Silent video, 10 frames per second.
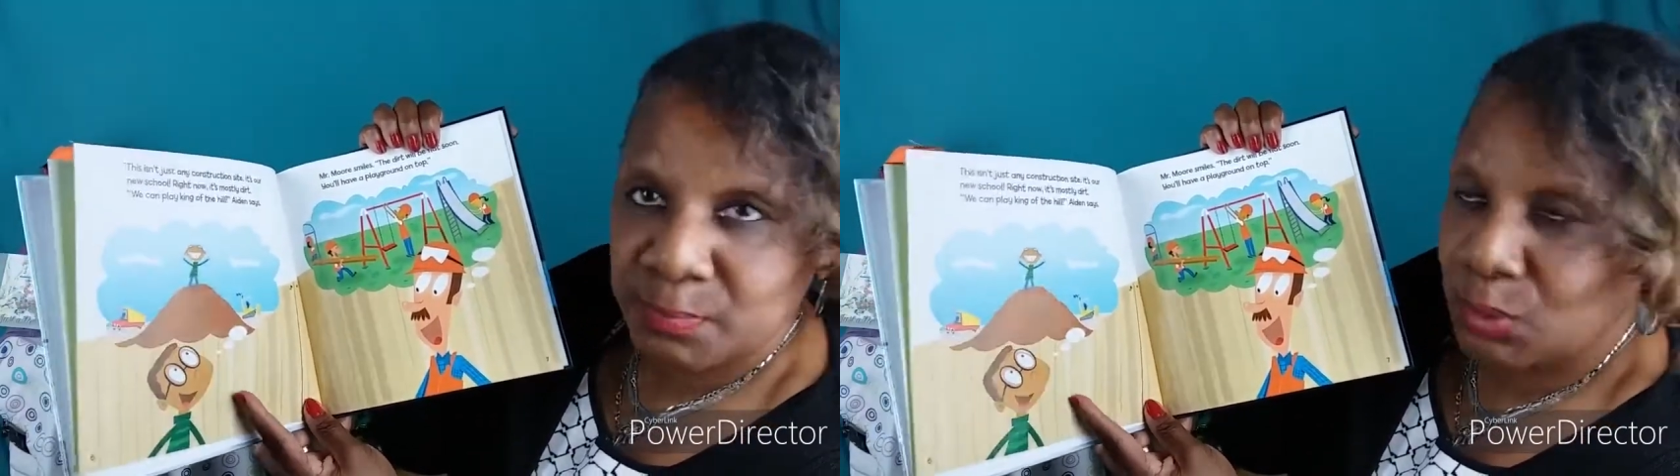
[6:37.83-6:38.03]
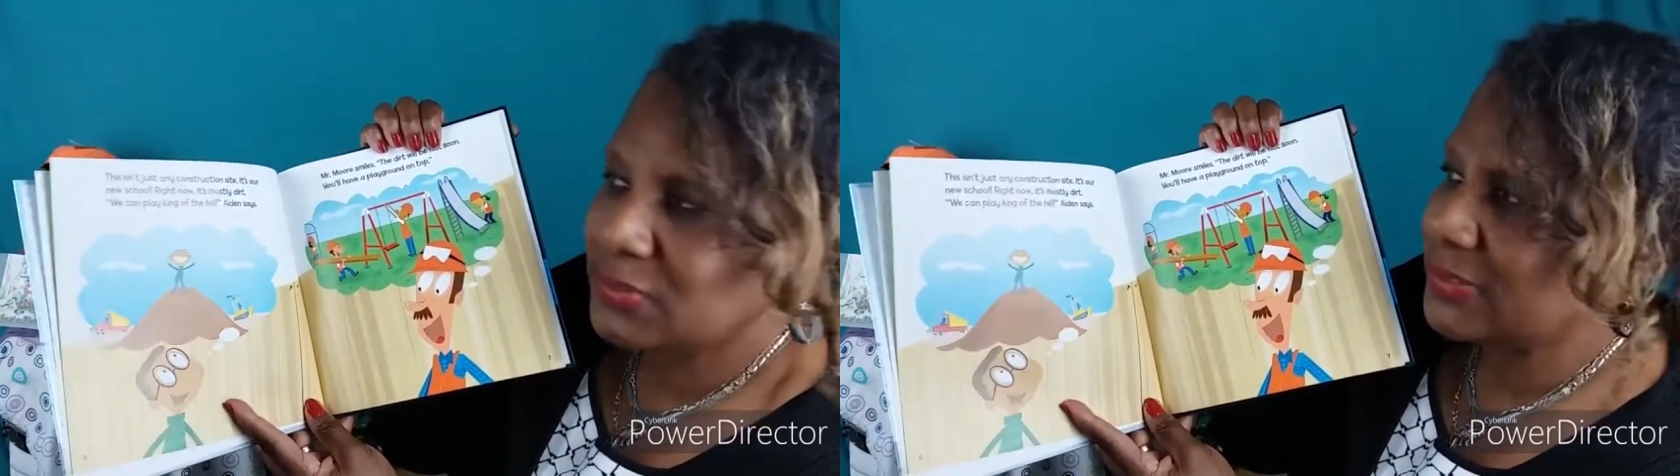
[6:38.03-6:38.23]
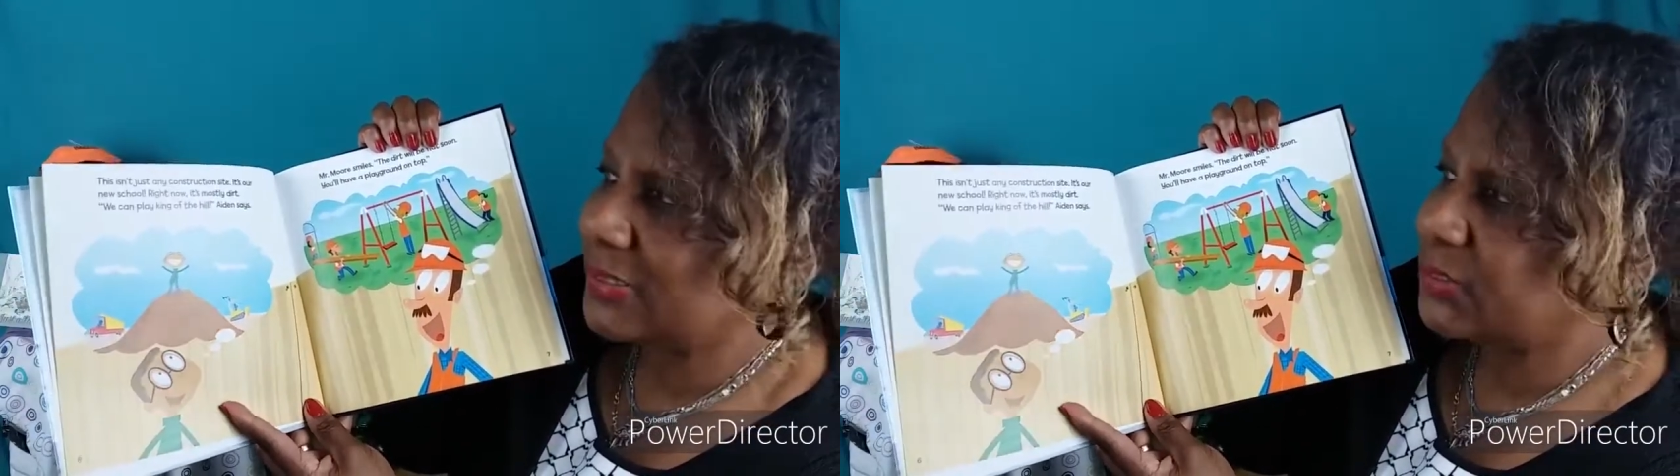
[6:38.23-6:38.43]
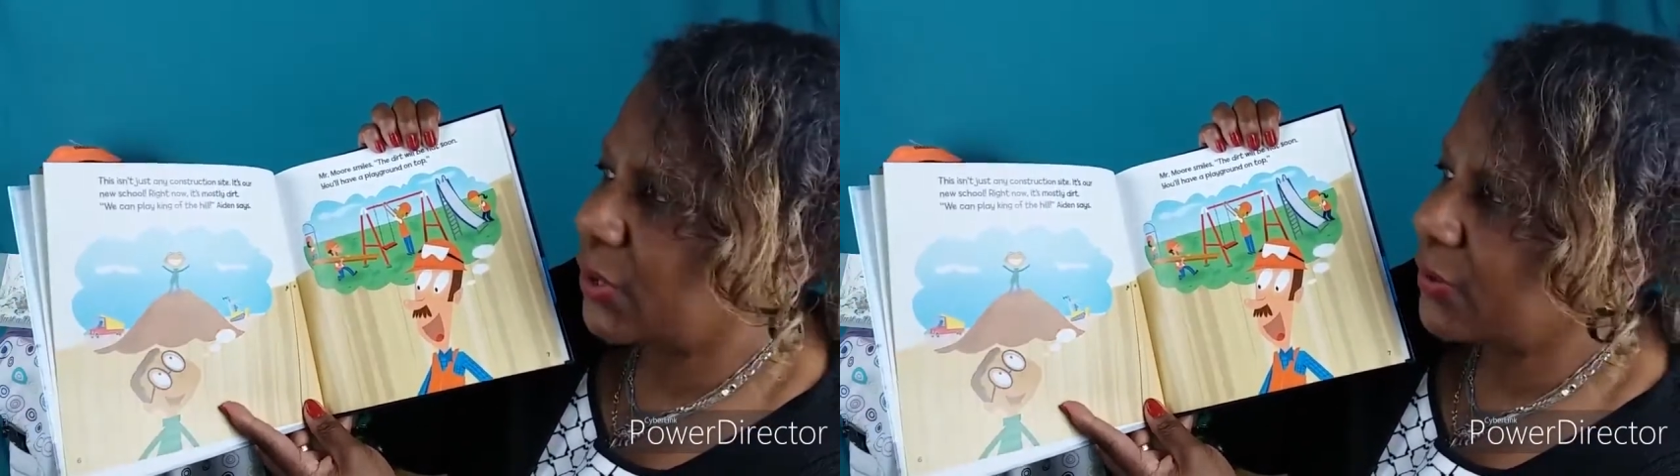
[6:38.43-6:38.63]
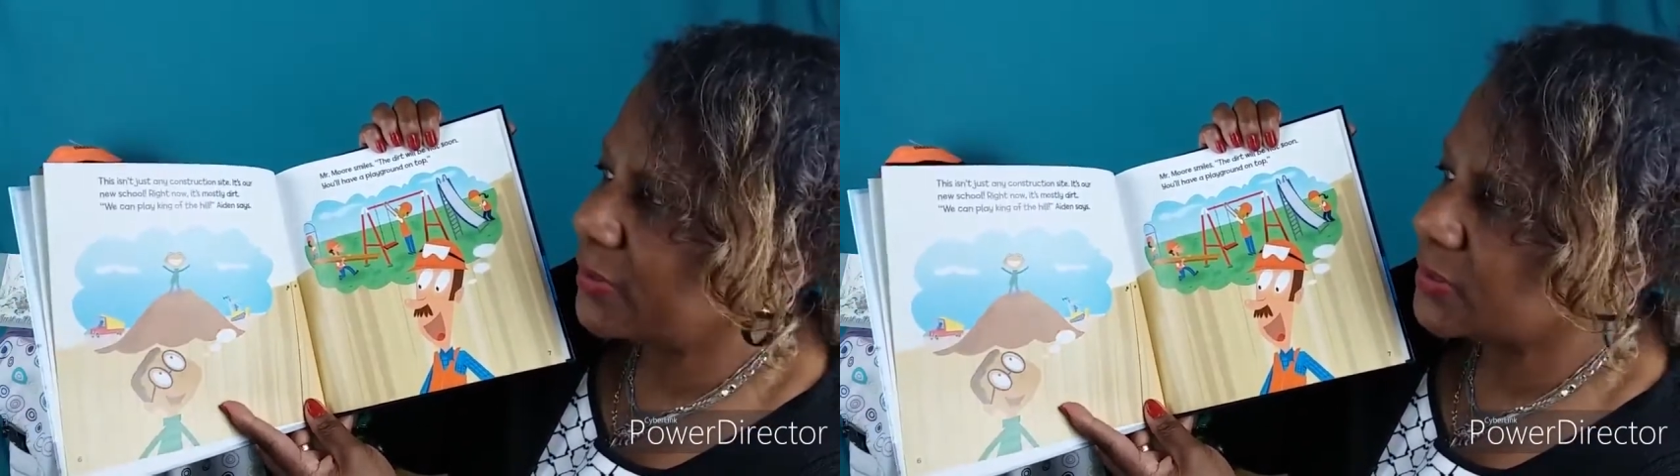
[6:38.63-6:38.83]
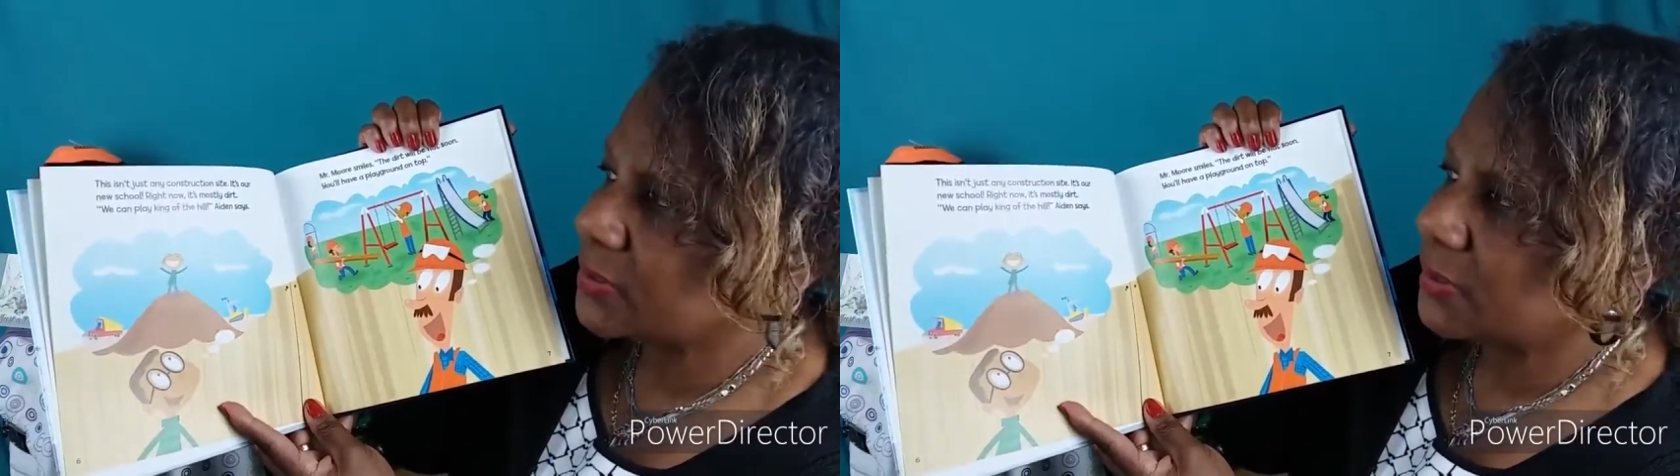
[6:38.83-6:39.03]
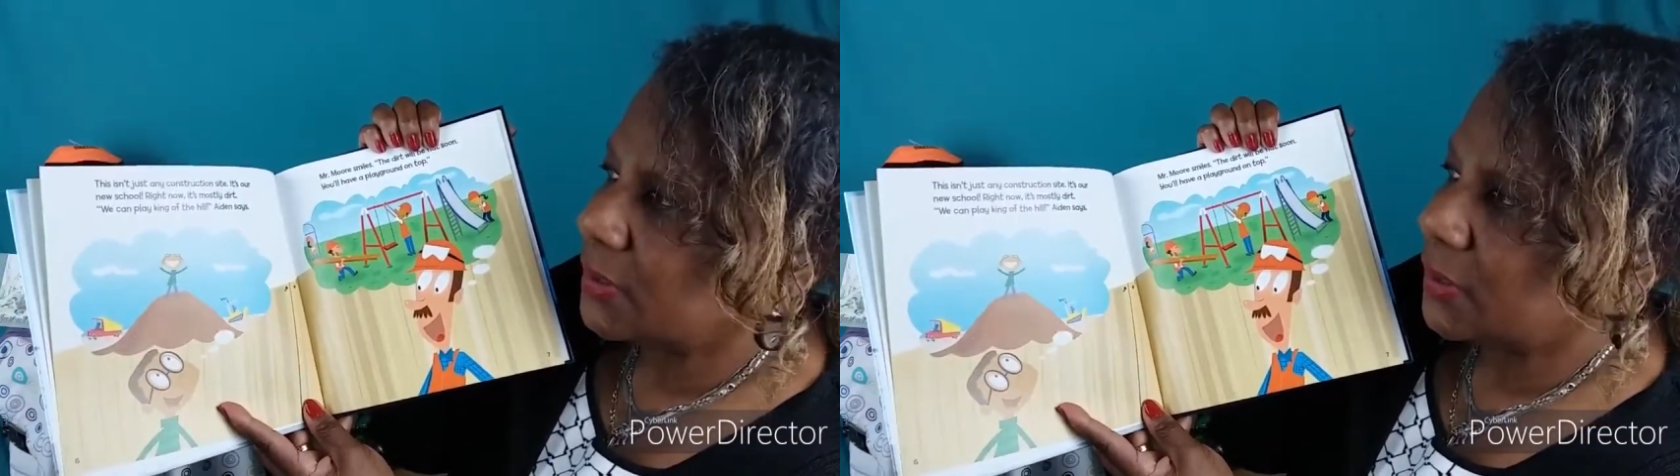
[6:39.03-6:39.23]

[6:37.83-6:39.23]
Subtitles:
mostly dirt.